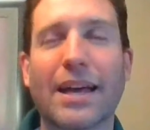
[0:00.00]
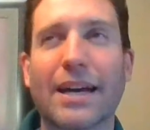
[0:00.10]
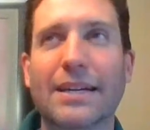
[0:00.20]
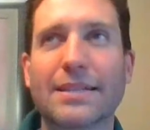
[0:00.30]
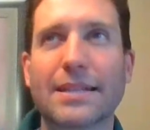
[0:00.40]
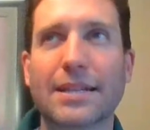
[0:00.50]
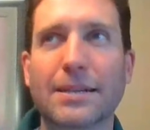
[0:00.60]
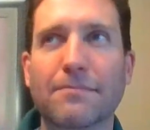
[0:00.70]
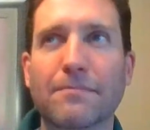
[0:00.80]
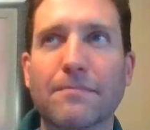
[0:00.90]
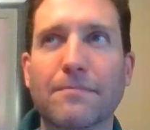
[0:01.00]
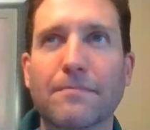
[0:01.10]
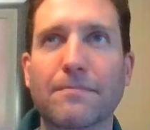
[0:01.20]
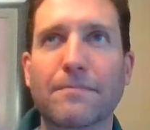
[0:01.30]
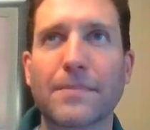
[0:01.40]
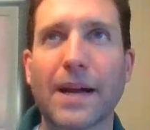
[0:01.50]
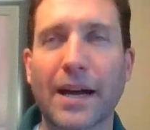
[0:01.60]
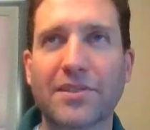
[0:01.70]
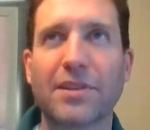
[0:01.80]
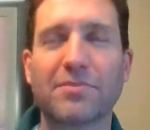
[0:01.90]
And um,
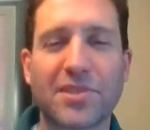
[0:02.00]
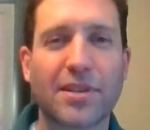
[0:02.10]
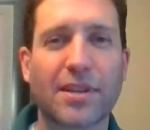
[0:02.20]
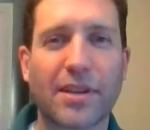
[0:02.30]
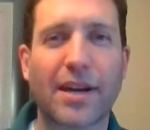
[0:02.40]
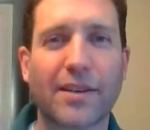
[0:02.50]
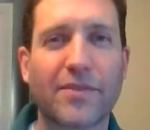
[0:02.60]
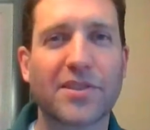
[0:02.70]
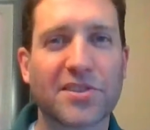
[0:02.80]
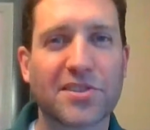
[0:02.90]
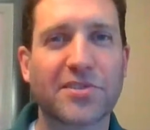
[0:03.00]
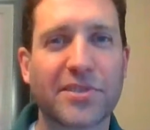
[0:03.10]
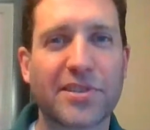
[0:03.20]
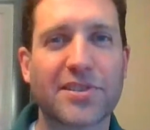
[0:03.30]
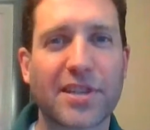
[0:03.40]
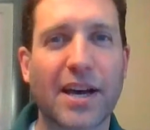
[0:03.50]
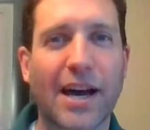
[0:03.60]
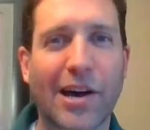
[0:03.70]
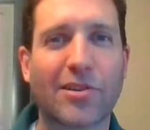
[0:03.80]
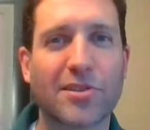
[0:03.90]
as I'm sitting kind of in the stillness of the
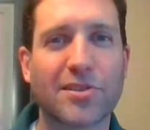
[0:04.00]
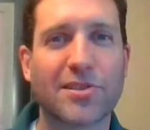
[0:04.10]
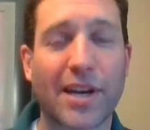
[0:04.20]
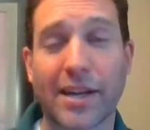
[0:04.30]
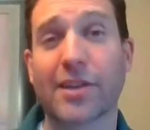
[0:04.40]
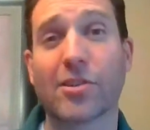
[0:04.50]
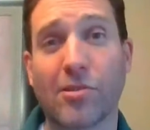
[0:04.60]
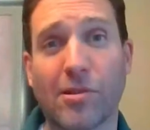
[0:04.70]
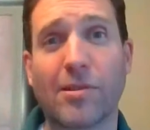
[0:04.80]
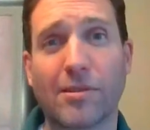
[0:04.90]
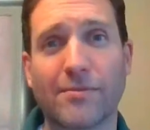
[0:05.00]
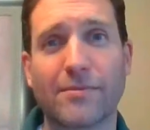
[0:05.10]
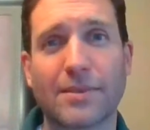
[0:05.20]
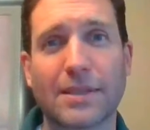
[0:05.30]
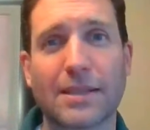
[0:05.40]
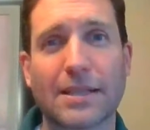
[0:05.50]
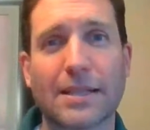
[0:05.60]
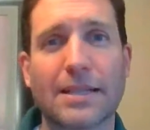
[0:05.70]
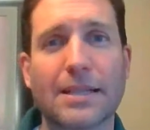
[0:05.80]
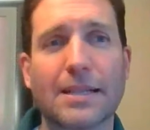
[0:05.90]
house, I get a call.
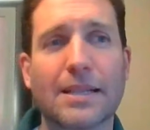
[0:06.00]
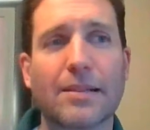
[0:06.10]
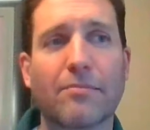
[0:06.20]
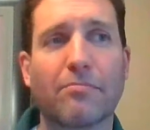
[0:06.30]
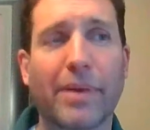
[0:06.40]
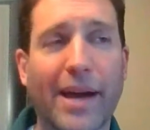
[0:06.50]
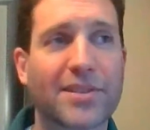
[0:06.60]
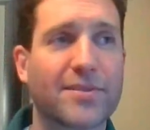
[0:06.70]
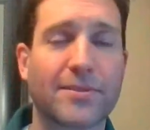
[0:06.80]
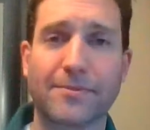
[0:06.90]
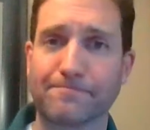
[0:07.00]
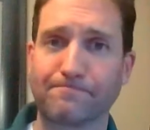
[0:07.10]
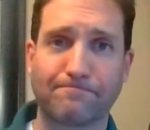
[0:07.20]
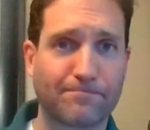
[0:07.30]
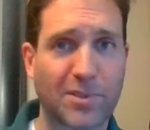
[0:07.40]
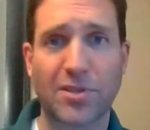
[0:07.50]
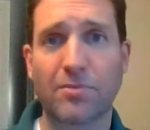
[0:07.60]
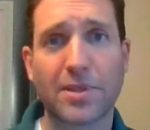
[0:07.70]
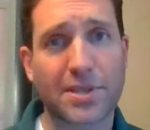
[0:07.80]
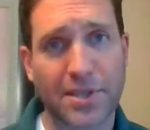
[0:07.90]
Pastor,
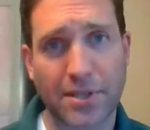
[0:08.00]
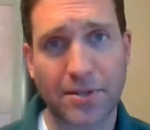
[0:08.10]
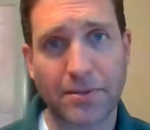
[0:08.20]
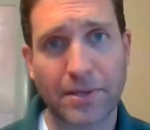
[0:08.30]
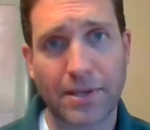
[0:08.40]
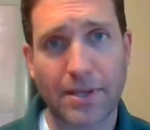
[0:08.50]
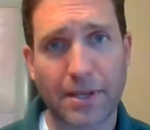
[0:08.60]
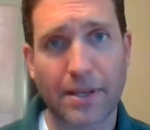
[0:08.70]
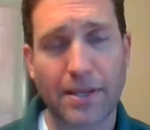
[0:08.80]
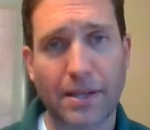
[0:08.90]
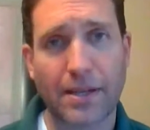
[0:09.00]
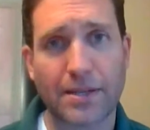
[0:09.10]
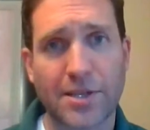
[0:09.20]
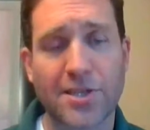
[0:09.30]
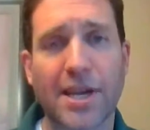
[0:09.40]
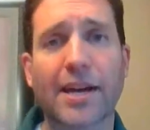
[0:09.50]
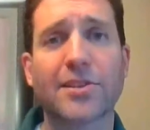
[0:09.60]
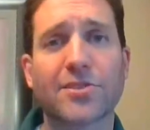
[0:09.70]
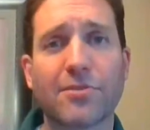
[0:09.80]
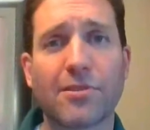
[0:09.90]
so and so just had a
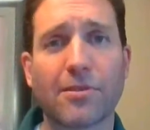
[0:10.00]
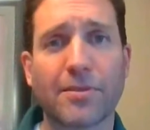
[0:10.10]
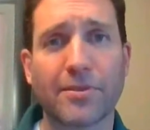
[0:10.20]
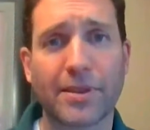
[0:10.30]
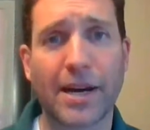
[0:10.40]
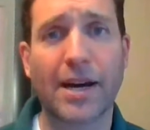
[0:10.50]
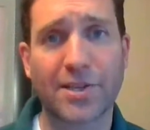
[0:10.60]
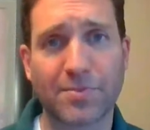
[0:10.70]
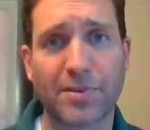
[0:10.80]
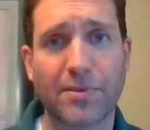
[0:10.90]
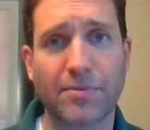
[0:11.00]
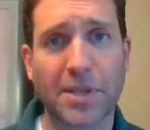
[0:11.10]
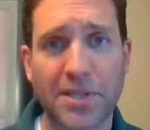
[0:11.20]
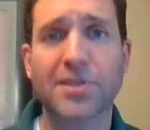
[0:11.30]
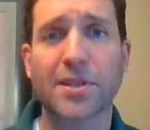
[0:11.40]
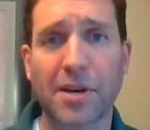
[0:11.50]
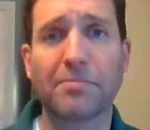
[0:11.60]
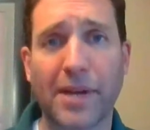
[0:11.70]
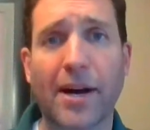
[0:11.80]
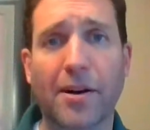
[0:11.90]
stroke. They're in the hospital. We need you to
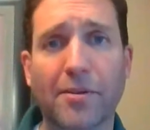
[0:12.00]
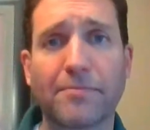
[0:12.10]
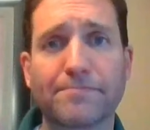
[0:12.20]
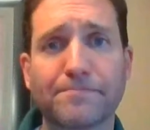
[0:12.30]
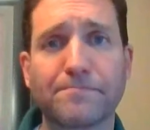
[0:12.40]
come now.